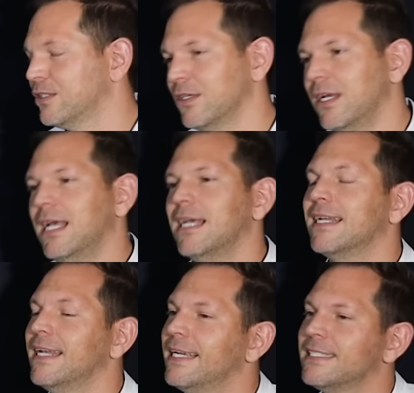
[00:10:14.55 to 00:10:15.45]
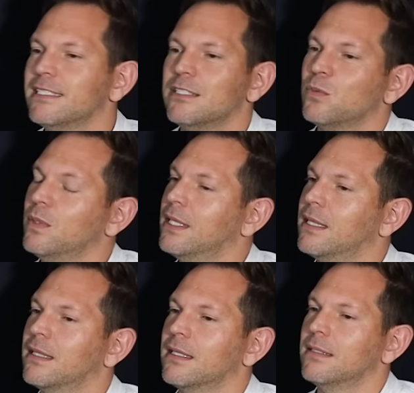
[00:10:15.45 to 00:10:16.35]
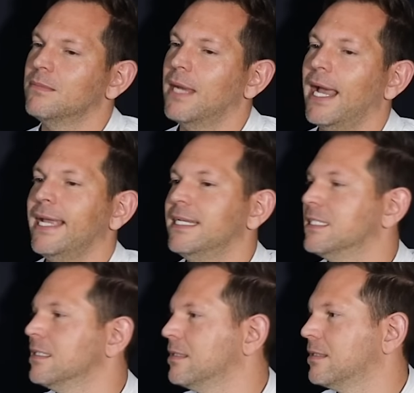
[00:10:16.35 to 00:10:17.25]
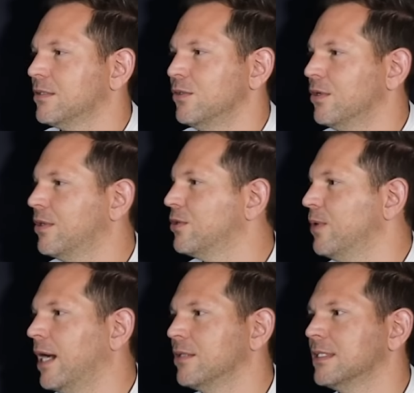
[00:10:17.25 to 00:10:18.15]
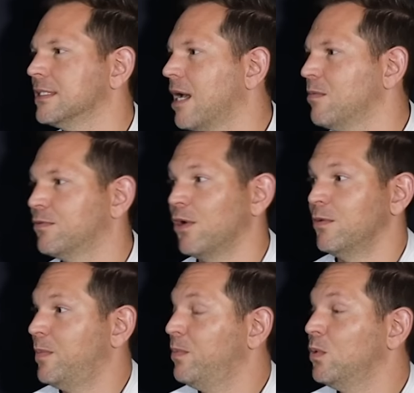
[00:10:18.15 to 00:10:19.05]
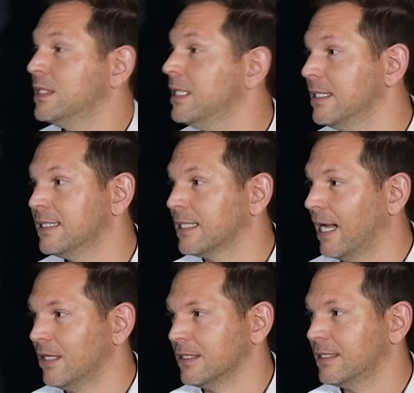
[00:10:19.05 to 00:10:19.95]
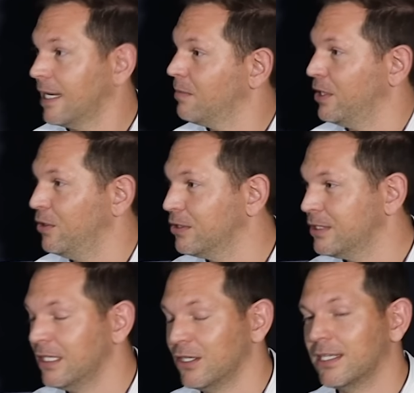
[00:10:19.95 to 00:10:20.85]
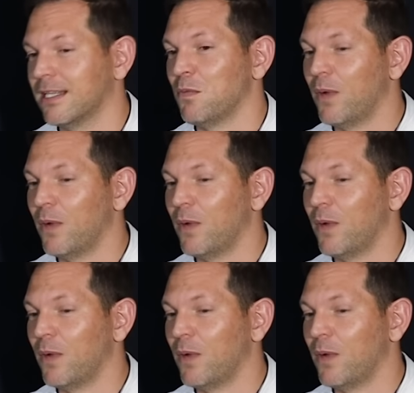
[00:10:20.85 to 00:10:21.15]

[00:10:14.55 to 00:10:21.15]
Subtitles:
So connections with agents, you know, throughout the time of COVID, people were still listing houses. And I mean, you could still look at them.